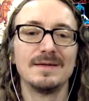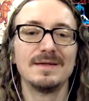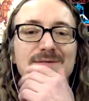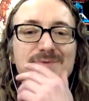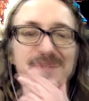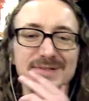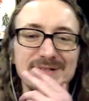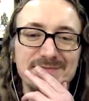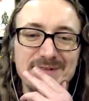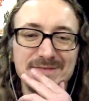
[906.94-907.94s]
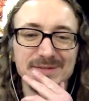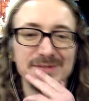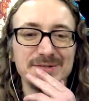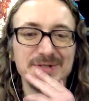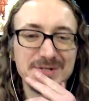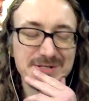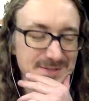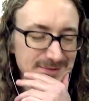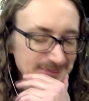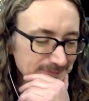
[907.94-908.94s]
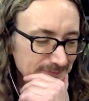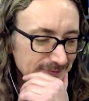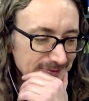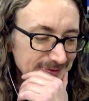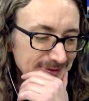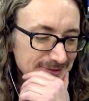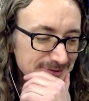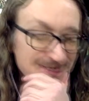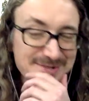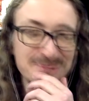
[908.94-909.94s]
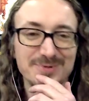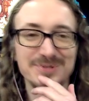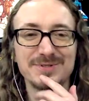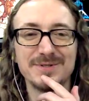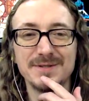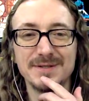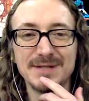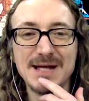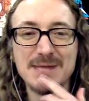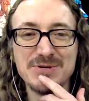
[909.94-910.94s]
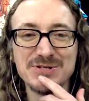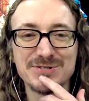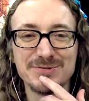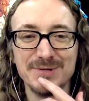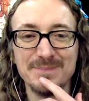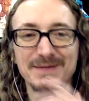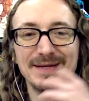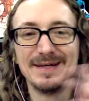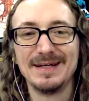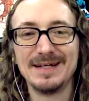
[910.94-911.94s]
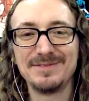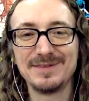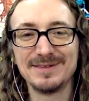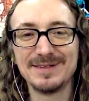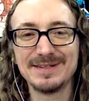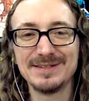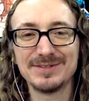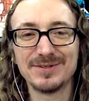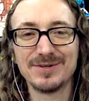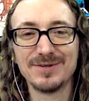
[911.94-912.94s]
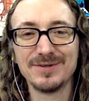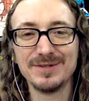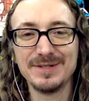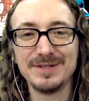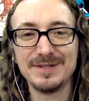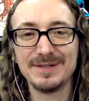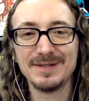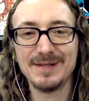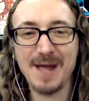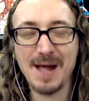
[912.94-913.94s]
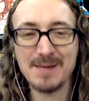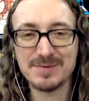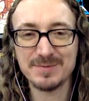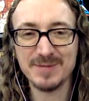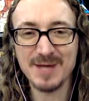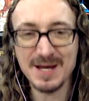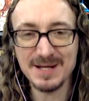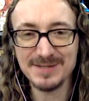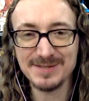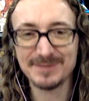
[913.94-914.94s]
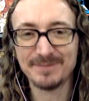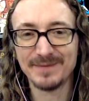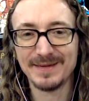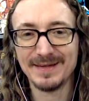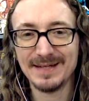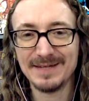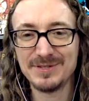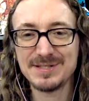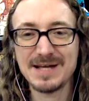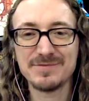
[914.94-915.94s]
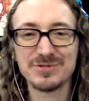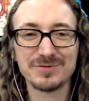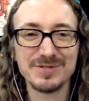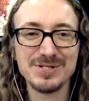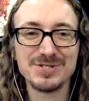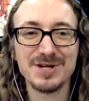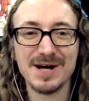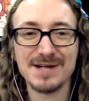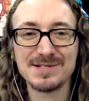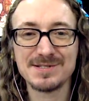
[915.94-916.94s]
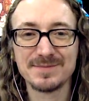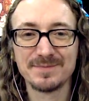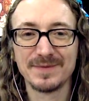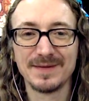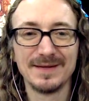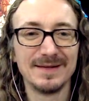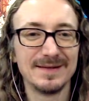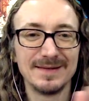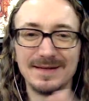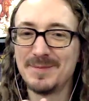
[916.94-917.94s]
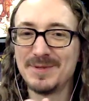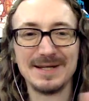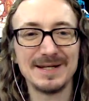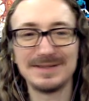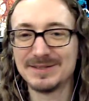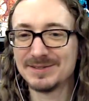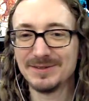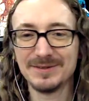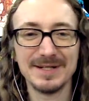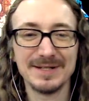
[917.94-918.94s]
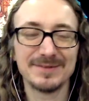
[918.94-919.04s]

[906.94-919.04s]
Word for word: Yes, that's one thing I've definitely noticed uh, doing all this work on uh, game history. If you could look at these early games from the 80s, if you just have a screenshots, I mean, they could just look like